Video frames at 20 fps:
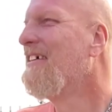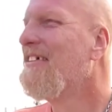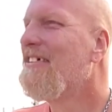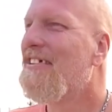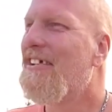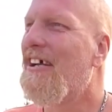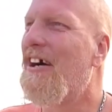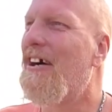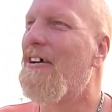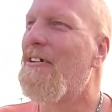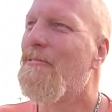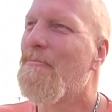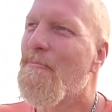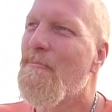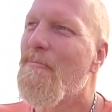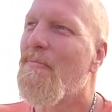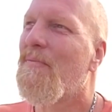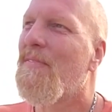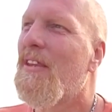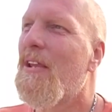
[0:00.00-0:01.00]
So
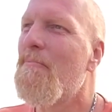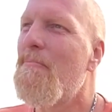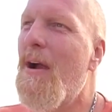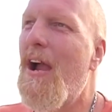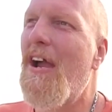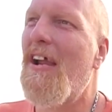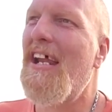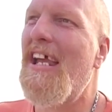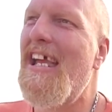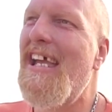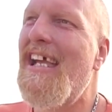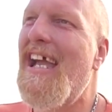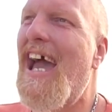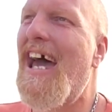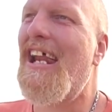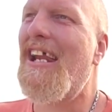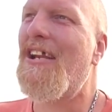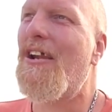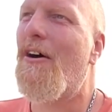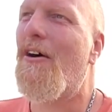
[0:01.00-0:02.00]
apparently he
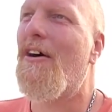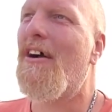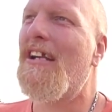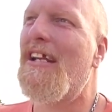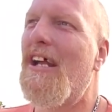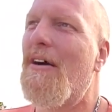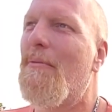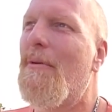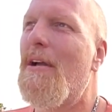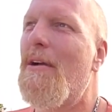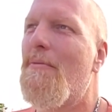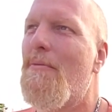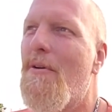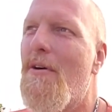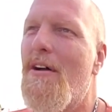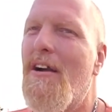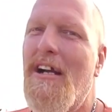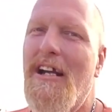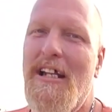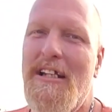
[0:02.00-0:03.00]
got annoyed that we
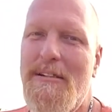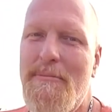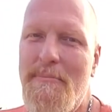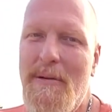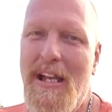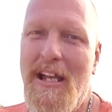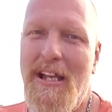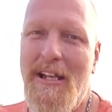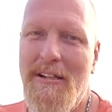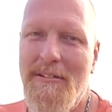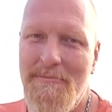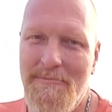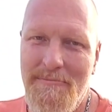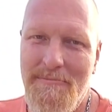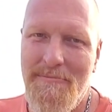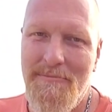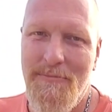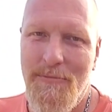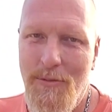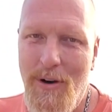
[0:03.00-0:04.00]
wanted it to be
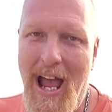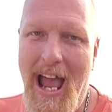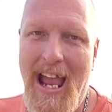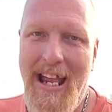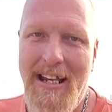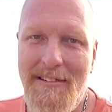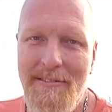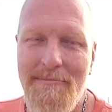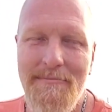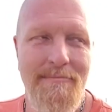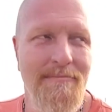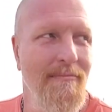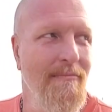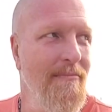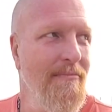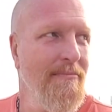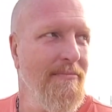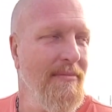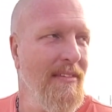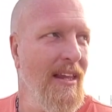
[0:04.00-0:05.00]
right
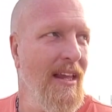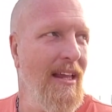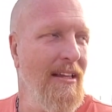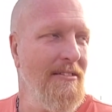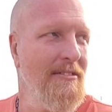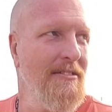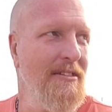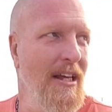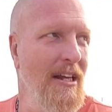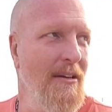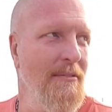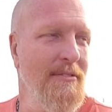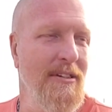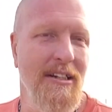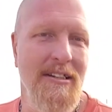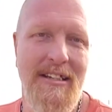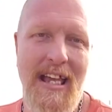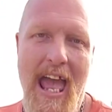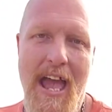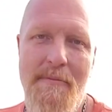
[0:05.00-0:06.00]
instead of
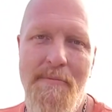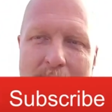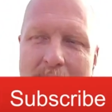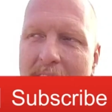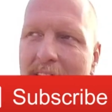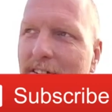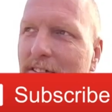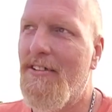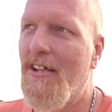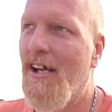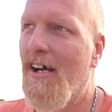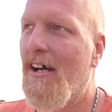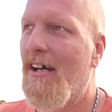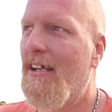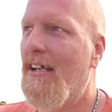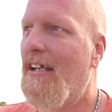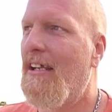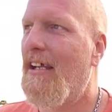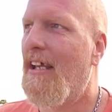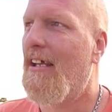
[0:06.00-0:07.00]
just half
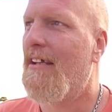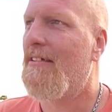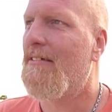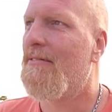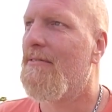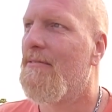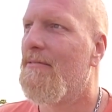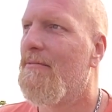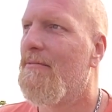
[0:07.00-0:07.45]
done. And then,